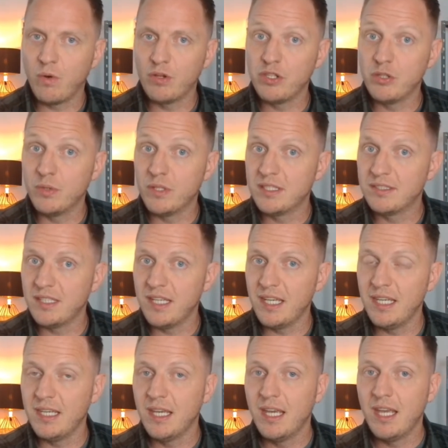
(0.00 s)
what you would
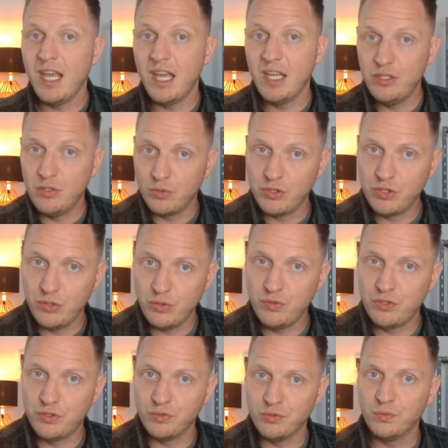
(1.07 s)
see in your
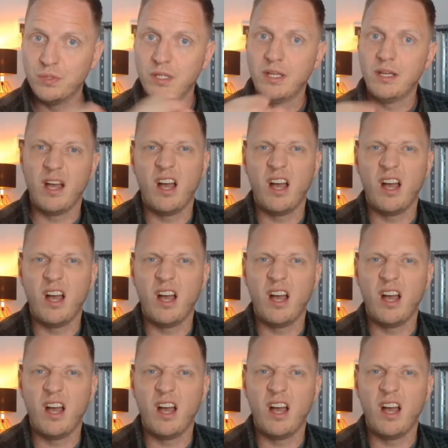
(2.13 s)
usual